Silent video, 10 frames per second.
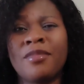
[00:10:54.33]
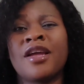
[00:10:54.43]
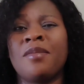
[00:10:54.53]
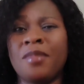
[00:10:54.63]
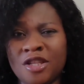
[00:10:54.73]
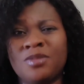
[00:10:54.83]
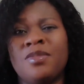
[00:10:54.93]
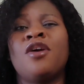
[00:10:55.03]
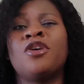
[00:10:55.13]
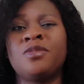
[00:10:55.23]
get married to my
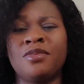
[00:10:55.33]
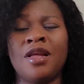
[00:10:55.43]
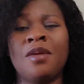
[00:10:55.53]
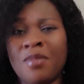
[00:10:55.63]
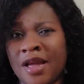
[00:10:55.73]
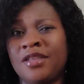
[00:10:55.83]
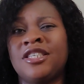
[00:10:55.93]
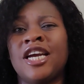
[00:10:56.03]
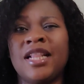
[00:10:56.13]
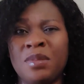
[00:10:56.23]
husband, my
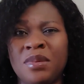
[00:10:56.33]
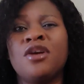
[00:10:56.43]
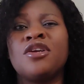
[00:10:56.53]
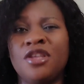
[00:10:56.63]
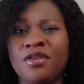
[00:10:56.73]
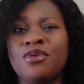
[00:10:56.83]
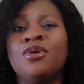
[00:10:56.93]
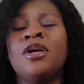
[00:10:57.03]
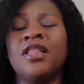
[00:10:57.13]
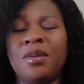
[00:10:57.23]
child. Let me now
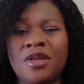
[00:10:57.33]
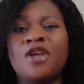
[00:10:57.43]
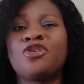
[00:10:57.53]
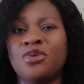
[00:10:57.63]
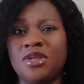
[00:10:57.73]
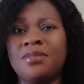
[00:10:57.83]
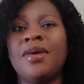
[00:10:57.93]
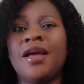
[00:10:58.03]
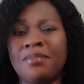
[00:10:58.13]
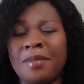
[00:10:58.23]
show you the
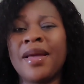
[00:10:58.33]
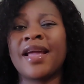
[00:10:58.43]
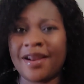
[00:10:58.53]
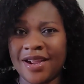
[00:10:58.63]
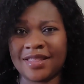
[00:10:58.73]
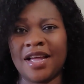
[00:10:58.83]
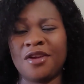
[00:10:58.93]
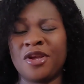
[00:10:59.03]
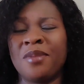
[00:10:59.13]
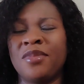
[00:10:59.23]
man, my main character.
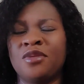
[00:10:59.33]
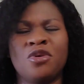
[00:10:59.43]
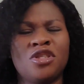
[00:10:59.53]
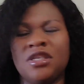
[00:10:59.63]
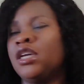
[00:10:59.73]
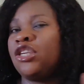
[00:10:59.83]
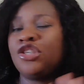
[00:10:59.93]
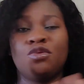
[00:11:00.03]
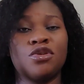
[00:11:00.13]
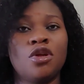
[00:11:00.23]
You get me? But
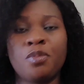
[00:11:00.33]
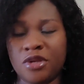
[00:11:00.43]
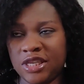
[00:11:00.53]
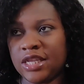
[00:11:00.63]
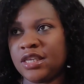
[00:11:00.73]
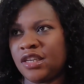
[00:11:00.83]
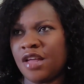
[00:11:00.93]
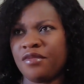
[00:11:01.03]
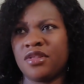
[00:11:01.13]
she was not pretending.